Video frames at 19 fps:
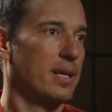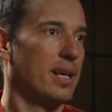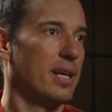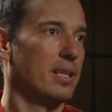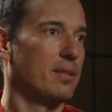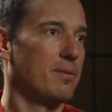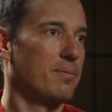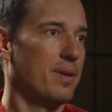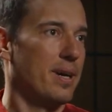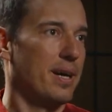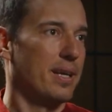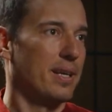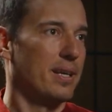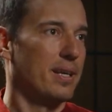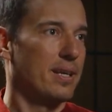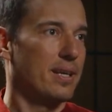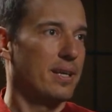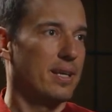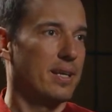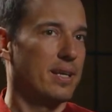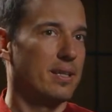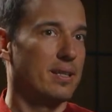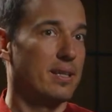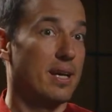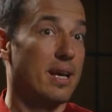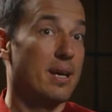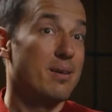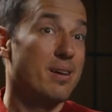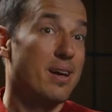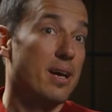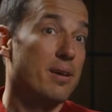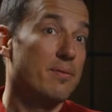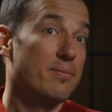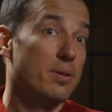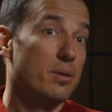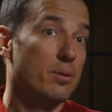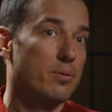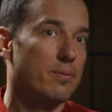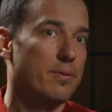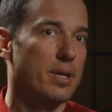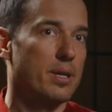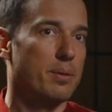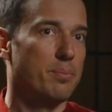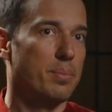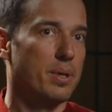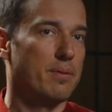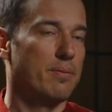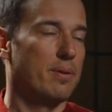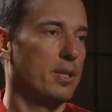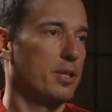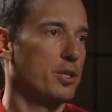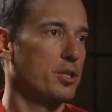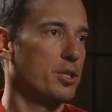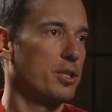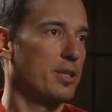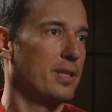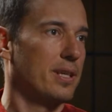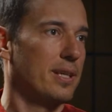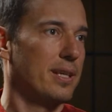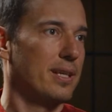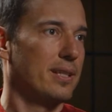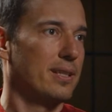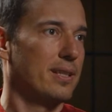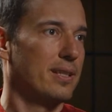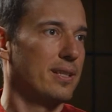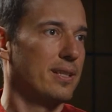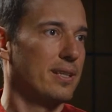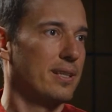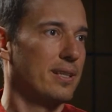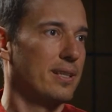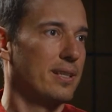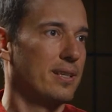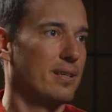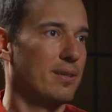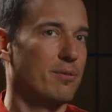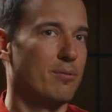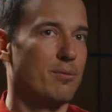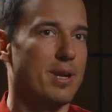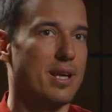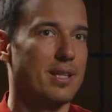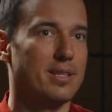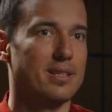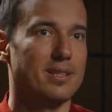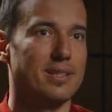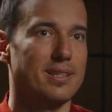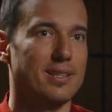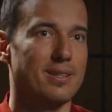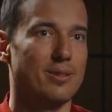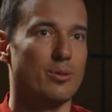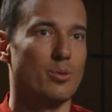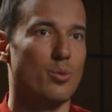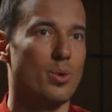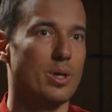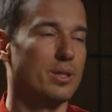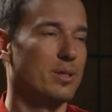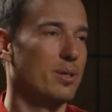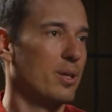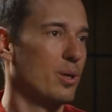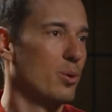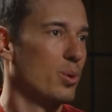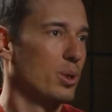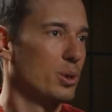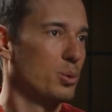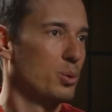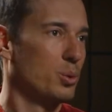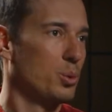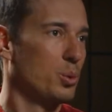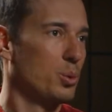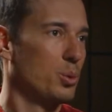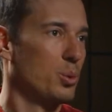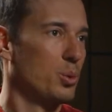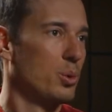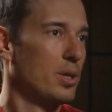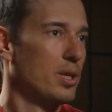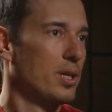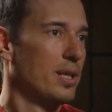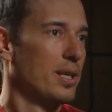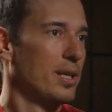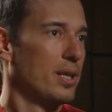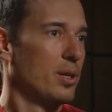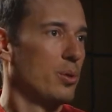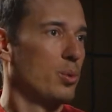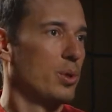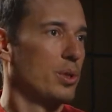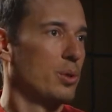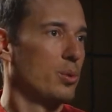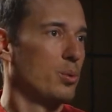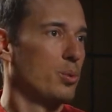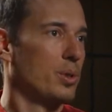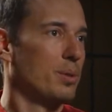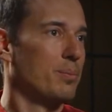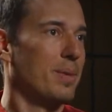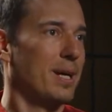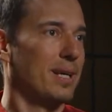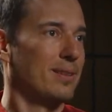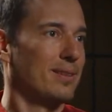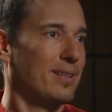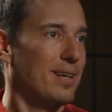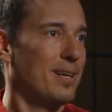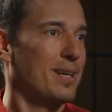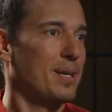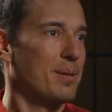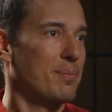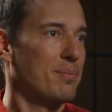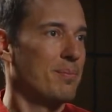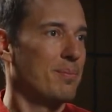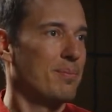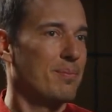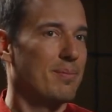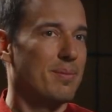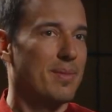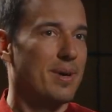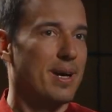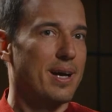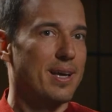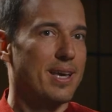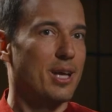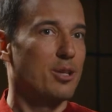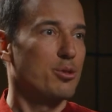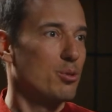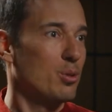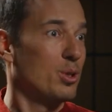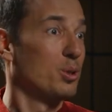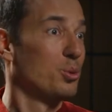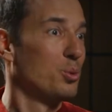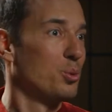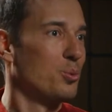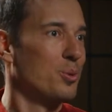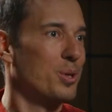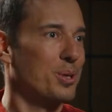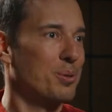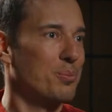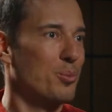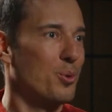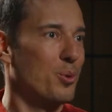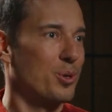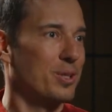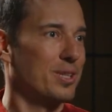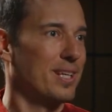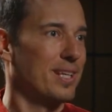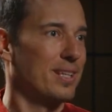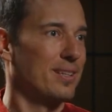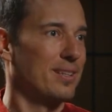gratifying. And I feel very privileged that rather than wondering what to do with my time, I actually do work more